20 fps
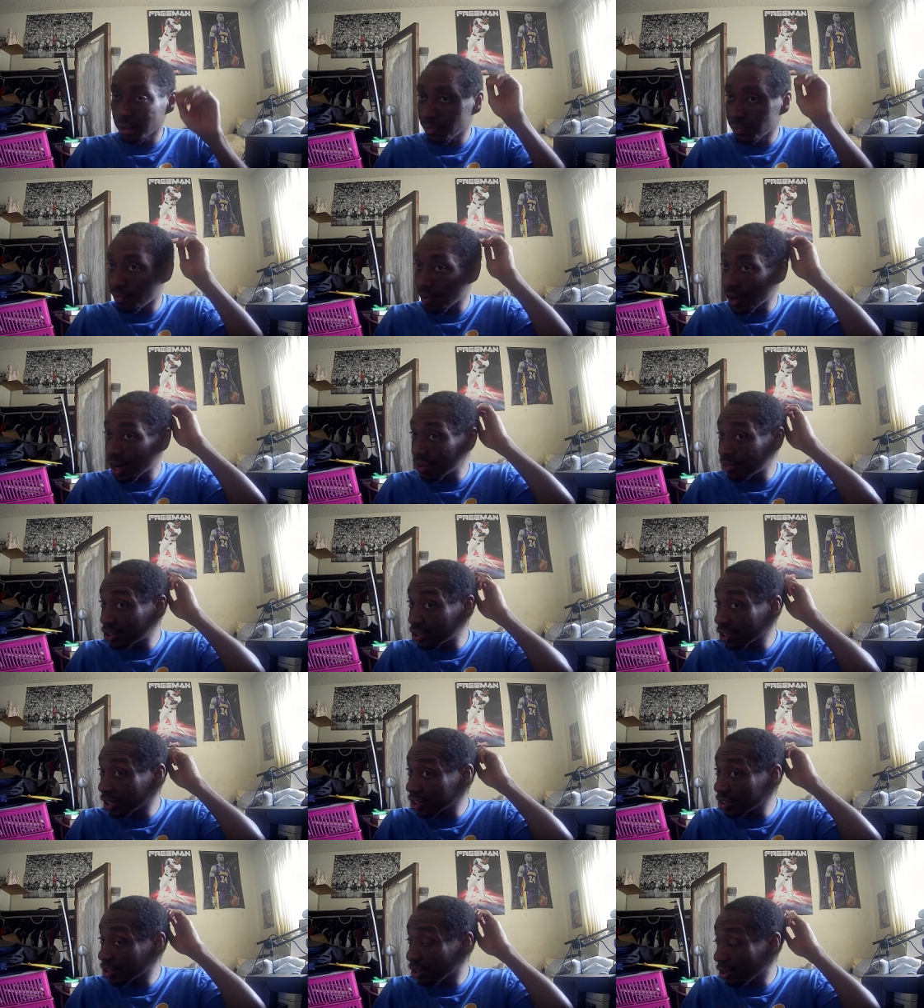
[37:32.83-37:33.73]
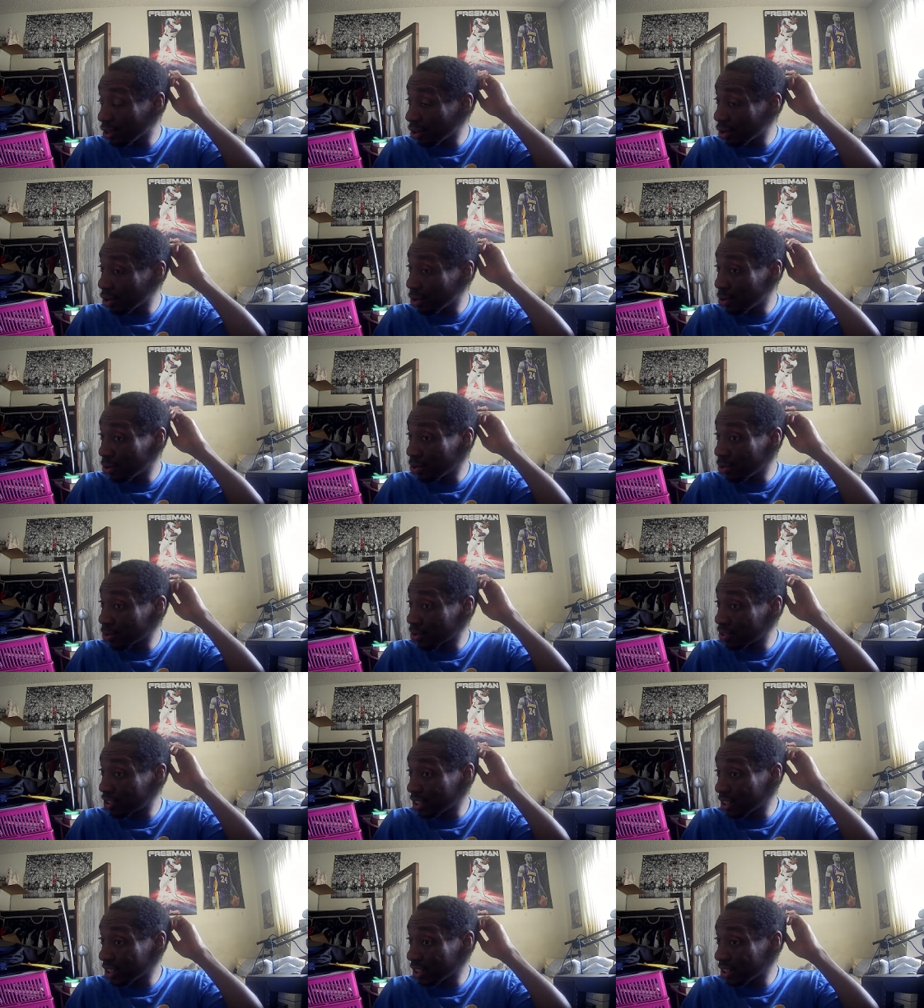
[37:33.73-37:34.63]
5 shots on goal
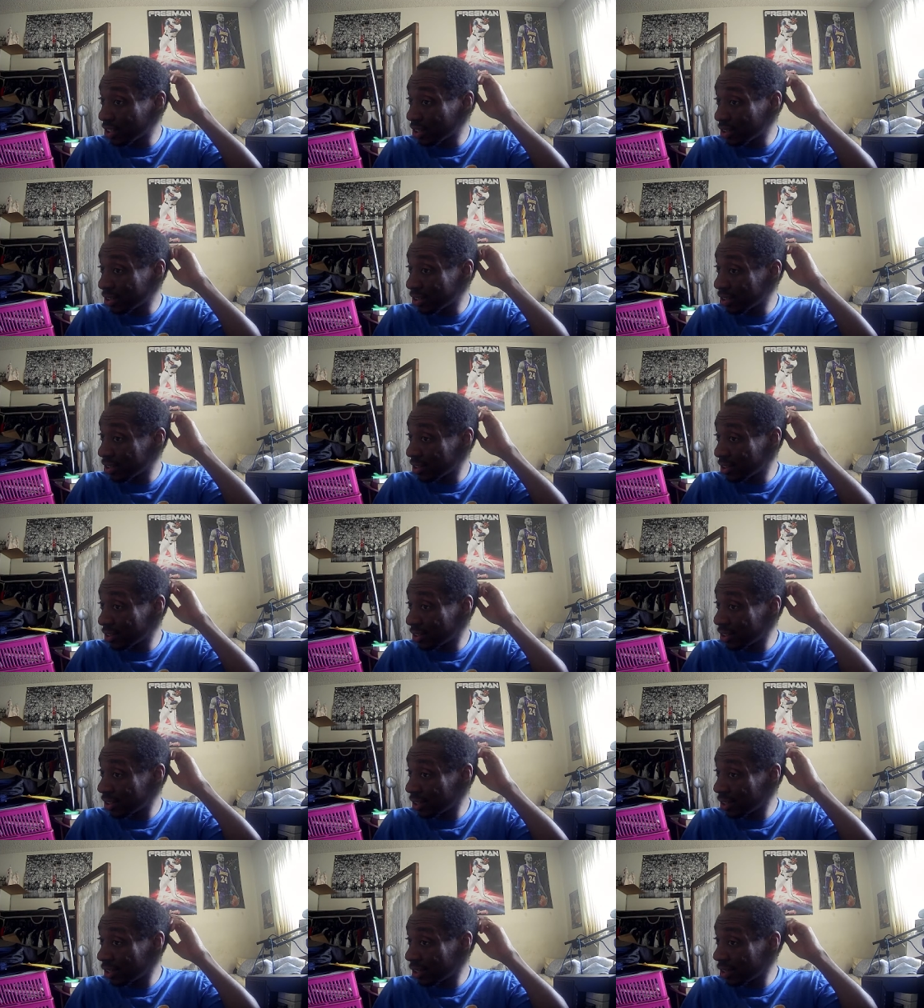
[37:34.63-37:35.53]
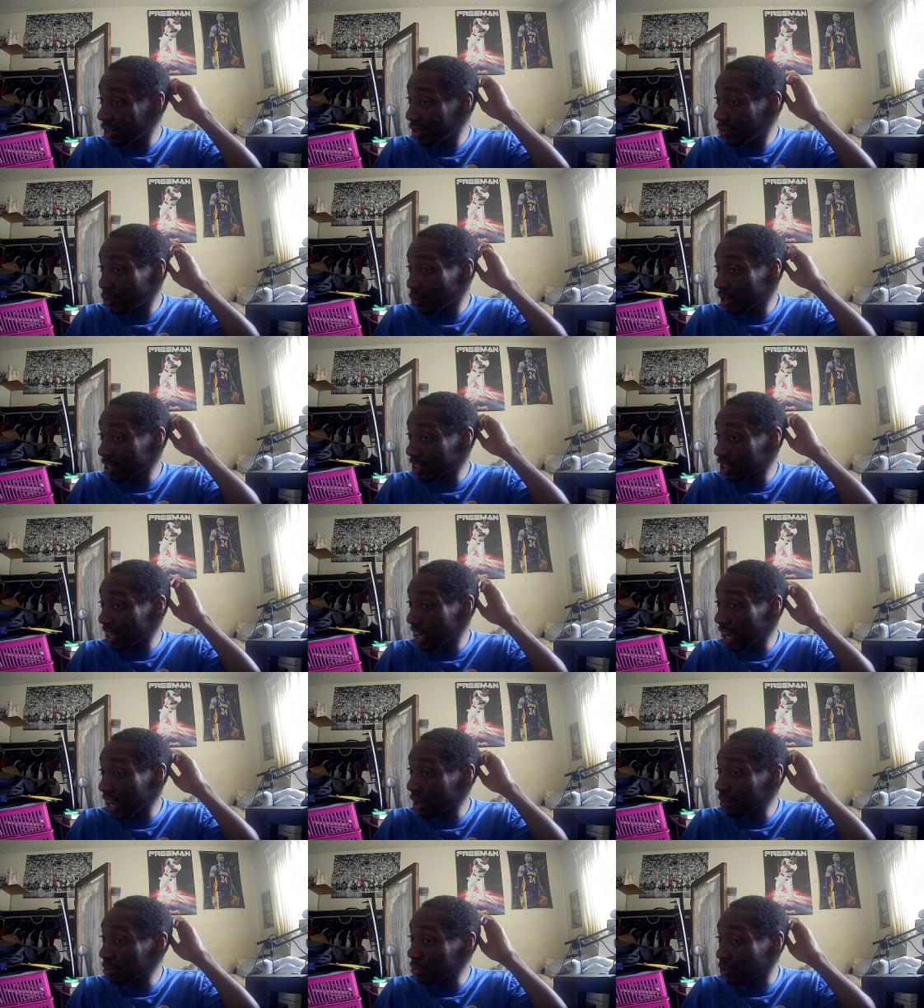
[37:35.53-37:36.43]
to West
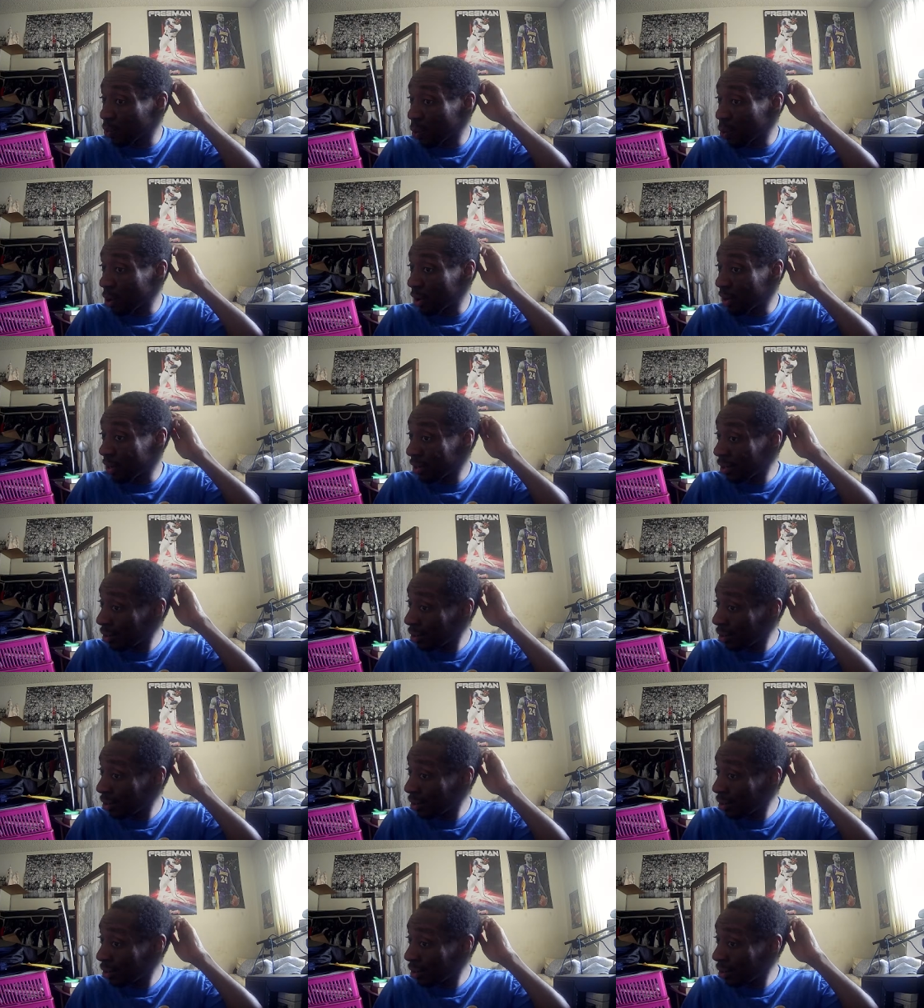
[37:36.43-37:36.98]
Ham's 1.